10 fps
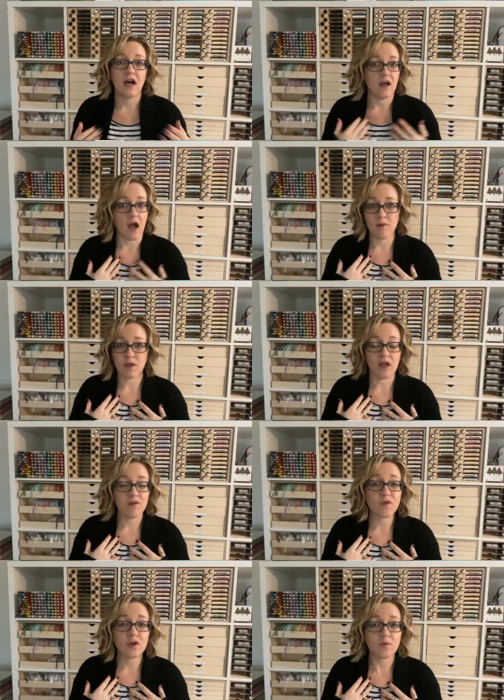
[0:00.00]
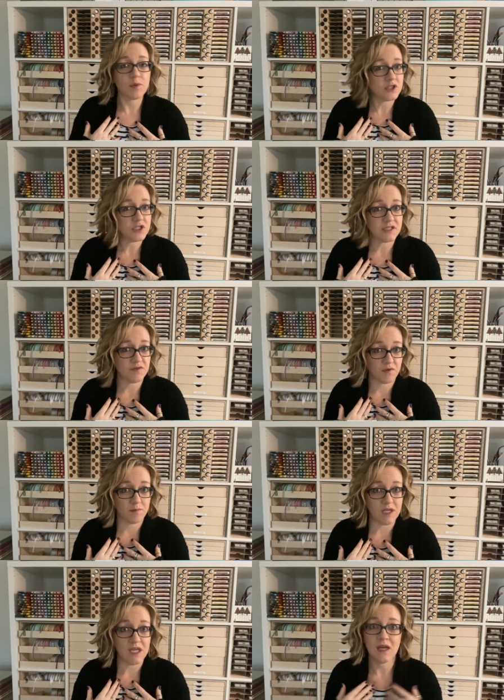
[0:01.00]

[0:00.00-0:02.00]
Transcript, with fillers: I would love for you to purchase it from me